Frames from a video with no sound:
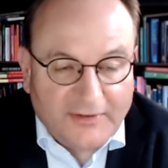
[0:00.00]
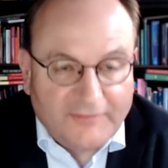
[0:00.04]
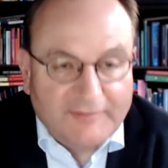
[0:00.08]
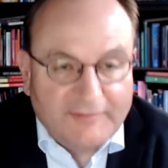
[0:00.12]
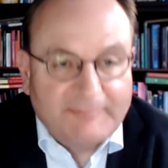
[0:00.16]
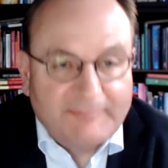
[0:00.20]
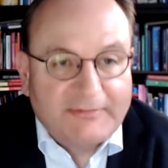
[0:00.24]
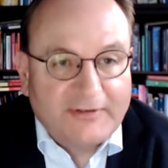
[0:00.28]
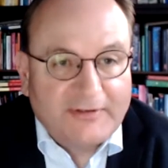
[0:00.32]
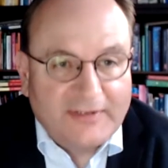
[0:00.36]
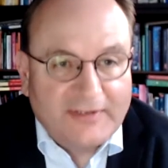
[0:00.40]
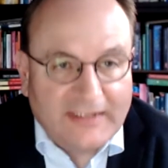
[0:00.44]
of a
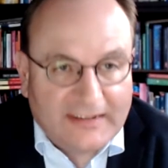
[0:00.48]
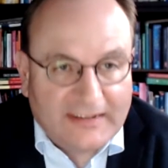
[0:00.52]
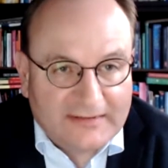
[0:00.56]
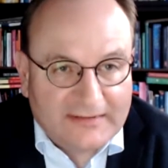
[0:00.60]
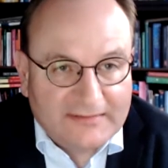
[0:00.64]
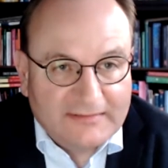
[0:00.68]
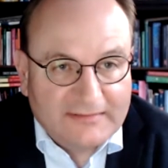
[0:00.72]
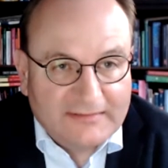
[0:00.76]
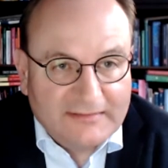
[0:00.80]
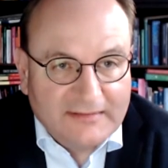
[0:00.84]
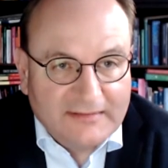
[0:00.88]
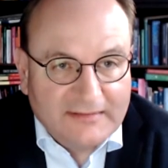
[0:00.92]
product,
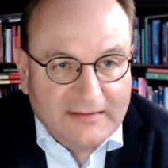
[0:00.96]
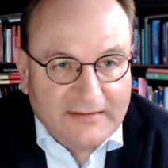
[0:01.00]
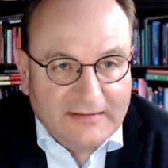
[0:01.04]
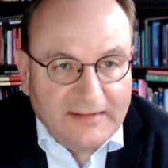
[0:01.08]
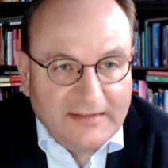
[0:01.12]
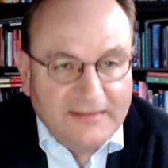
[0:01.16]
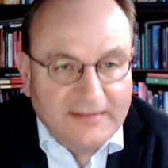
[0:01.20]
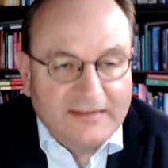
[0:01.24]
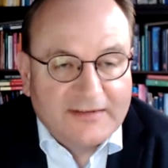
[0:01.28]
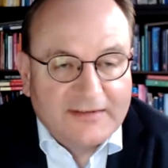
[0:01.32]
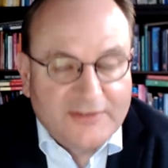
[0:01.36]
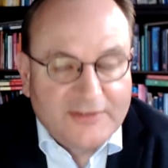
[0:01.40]

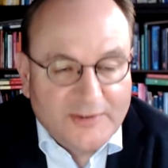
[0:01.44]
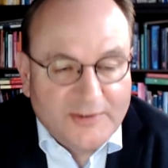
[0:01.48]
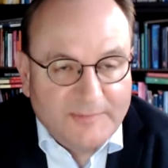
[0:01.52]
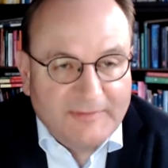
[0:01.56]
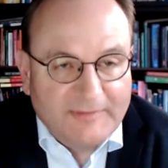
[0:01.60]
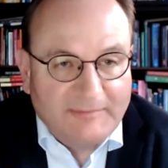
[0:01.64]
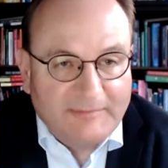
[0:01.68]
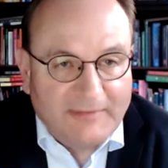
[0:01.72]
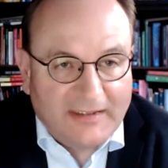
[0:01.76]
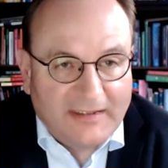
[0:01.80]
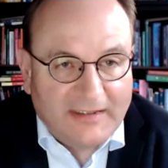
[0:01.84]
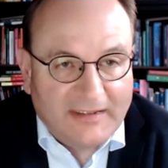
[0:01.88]
in the
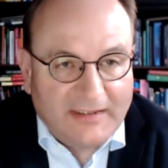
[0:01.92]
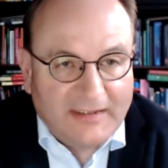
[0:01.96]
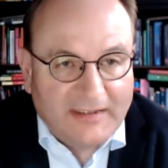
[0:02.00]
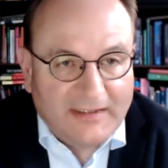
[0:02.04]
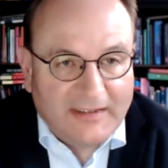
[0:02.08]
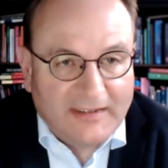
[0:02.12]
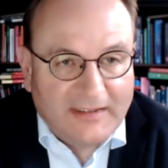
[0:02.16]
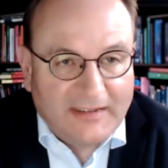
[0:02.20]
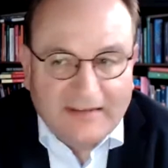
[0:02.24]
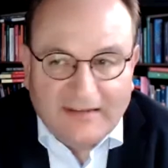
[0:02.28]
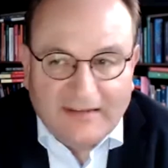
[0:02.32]
supermarket.